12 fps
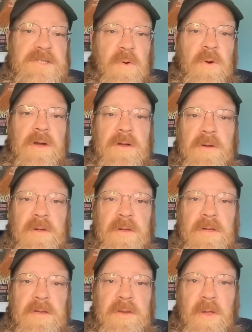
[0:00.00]
of
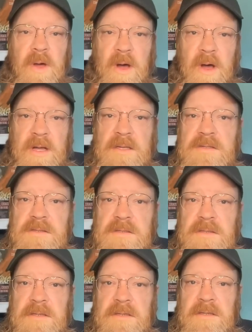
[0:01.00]
historical
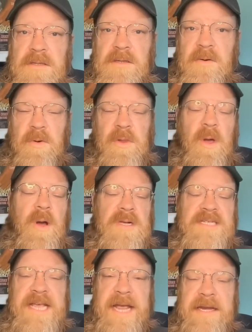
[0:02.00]
laws or
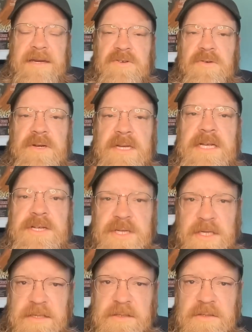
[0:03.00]
longstanding
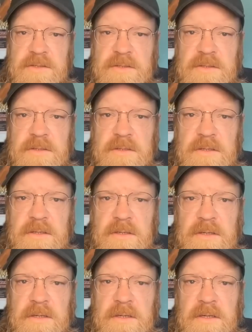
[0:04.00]
traditions
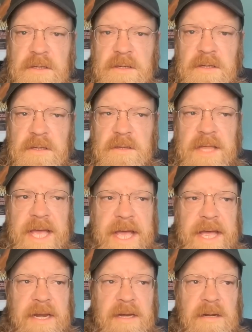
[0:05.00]

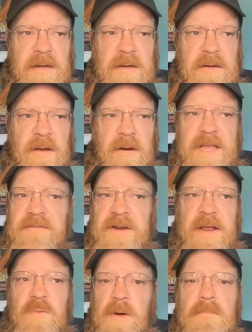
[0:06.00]
that are
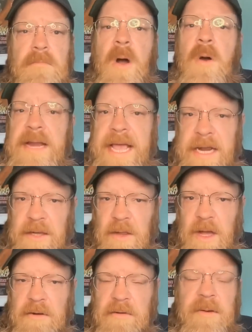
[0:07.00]
even a remote
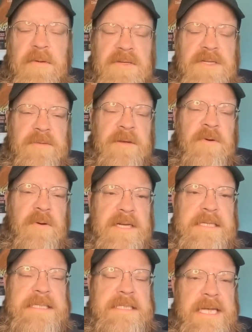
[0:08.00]
analog. Remember, the Supreme
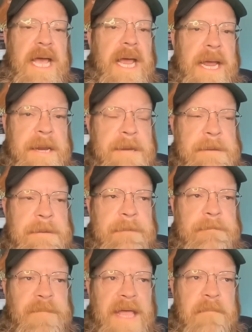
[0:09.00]
Court didn't say
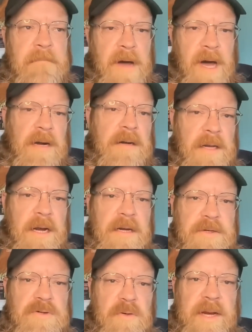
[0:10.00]
that modern
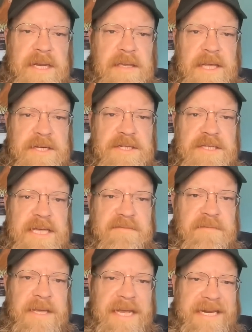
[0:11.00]
gun control regulations
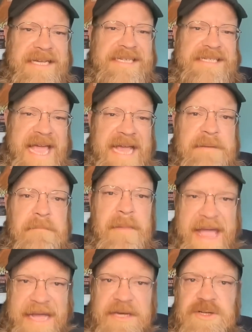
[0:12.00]
have to be an exact
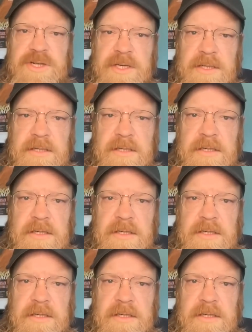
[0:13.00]
match